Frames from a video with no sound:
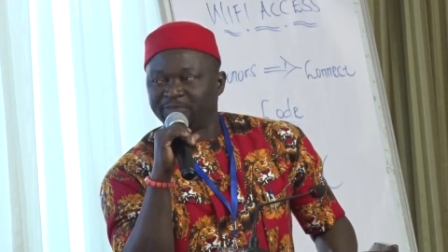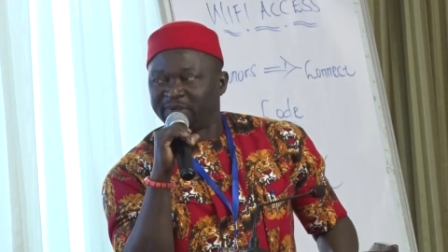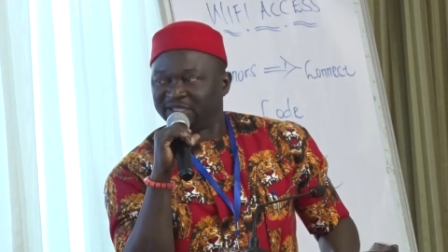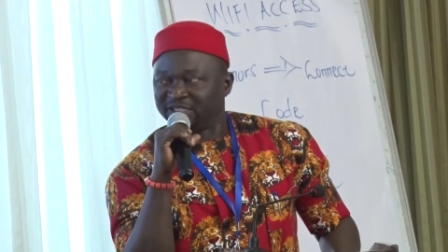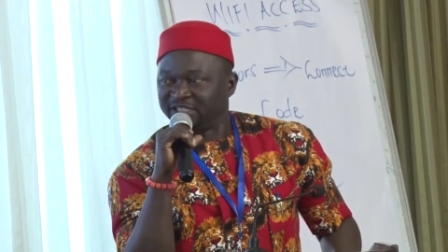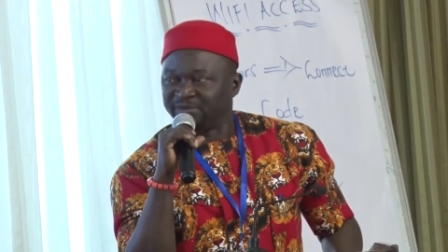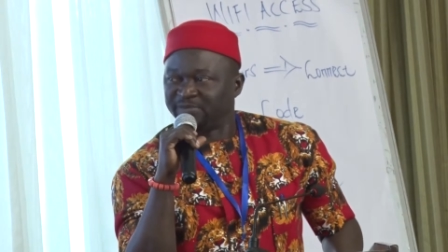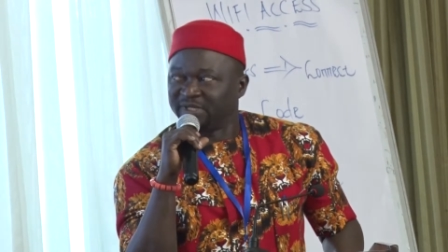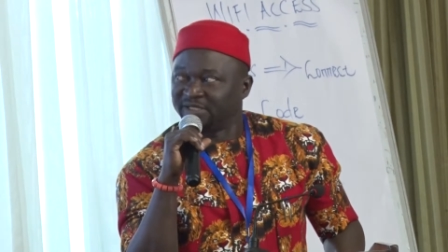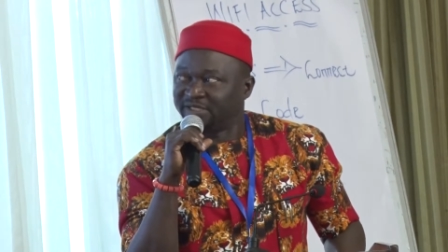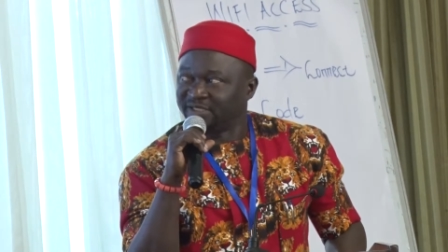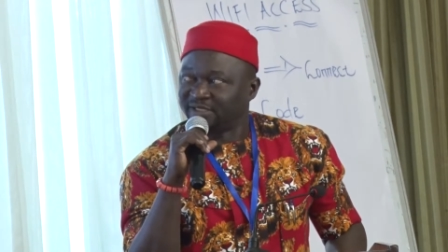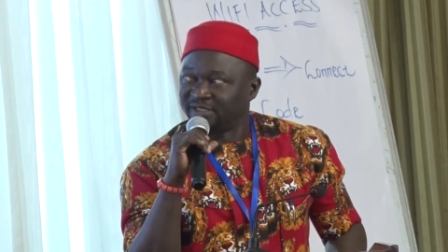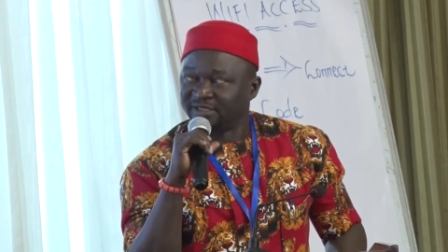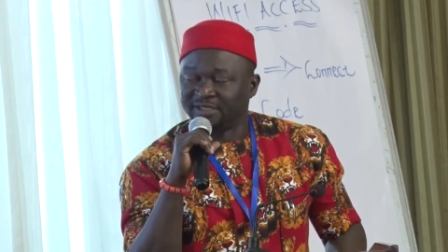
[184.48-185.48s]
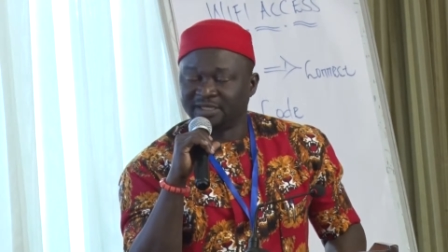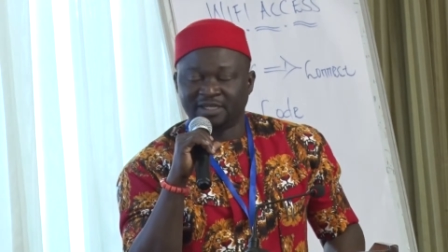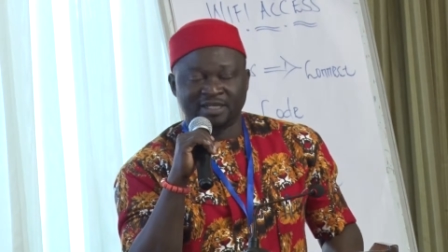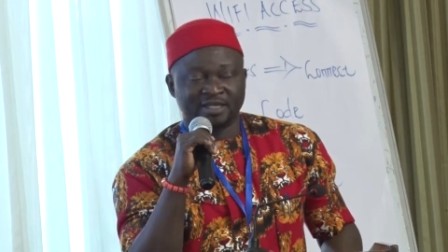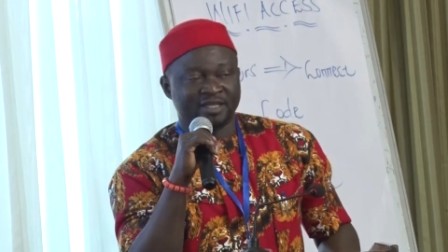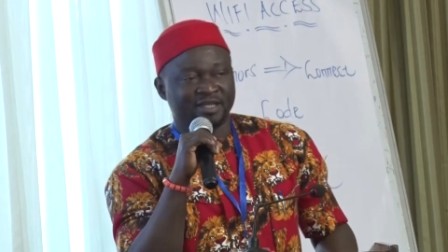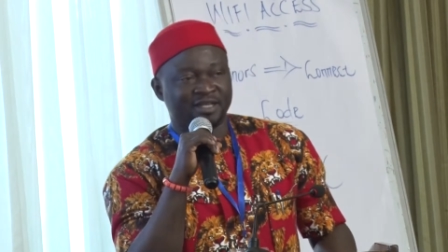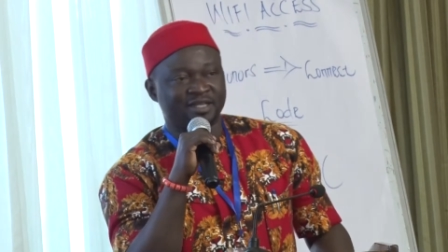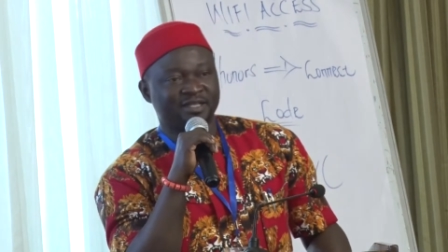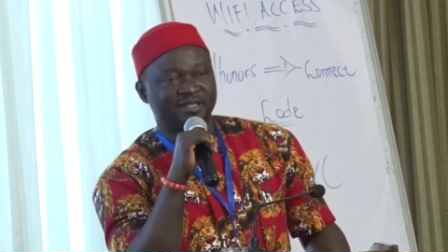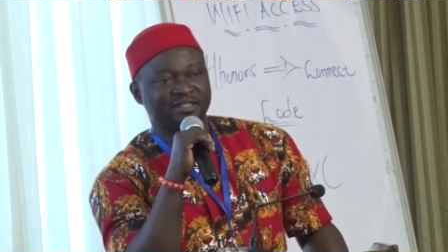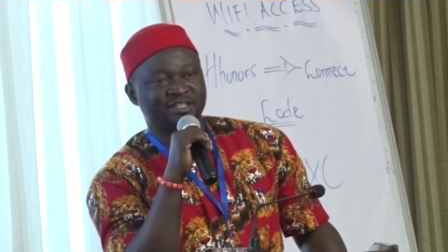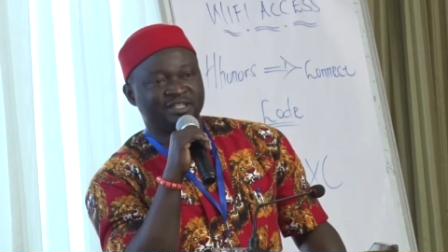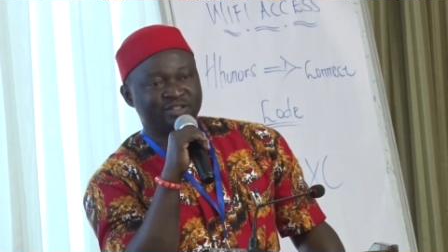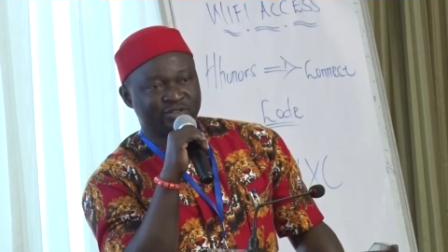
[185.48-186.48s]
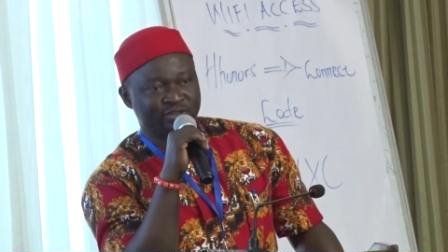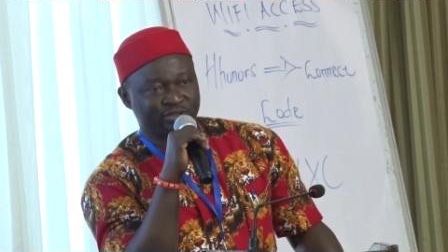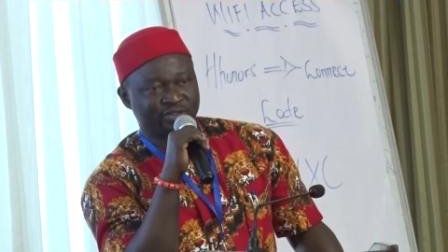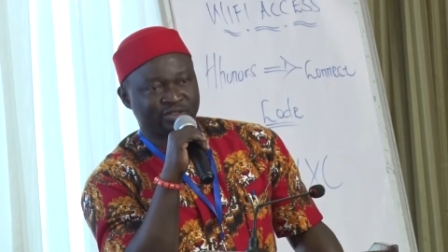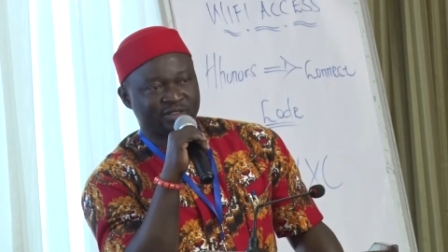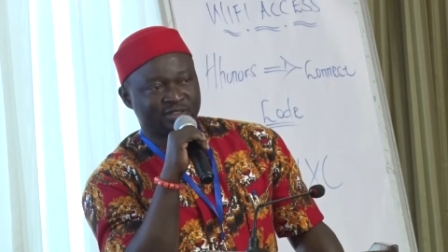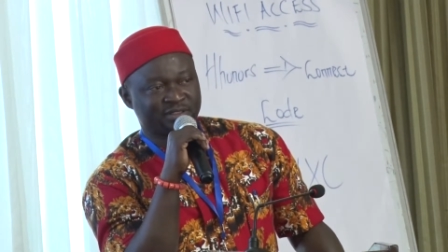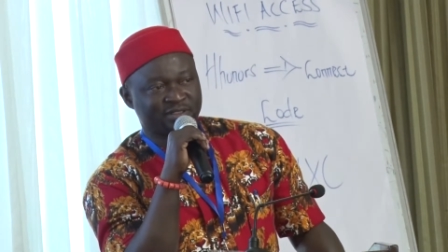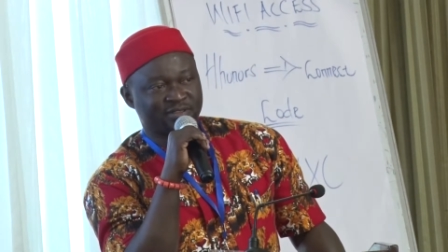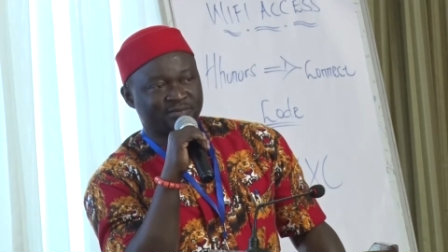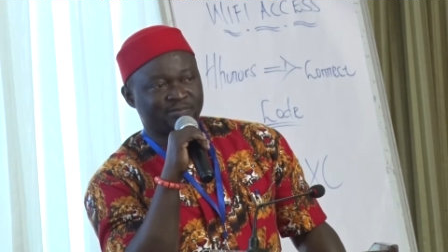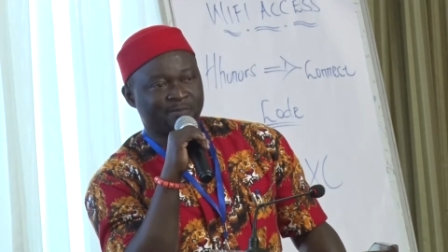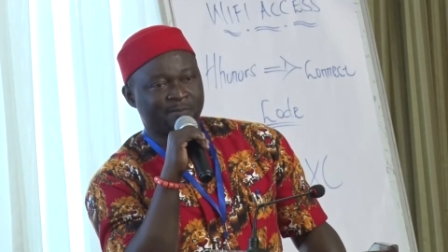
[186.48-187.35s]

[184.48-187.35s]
the participating uh, institutions.